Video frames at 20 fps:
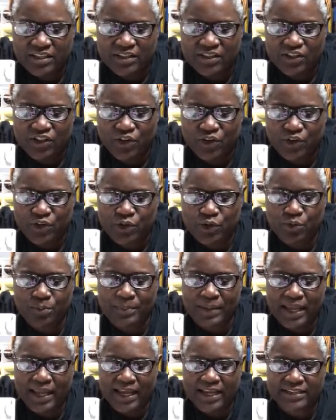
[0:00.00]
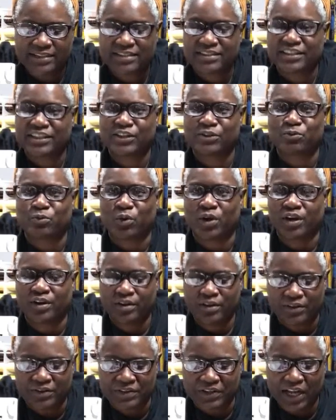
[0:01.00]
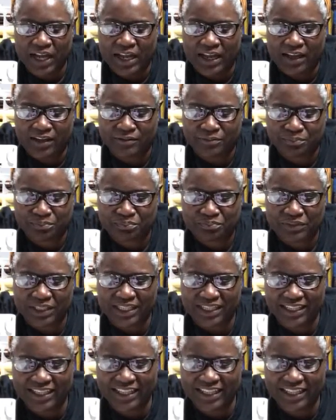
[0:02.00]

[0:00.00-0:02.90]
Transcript: your new mask. Did it work or not?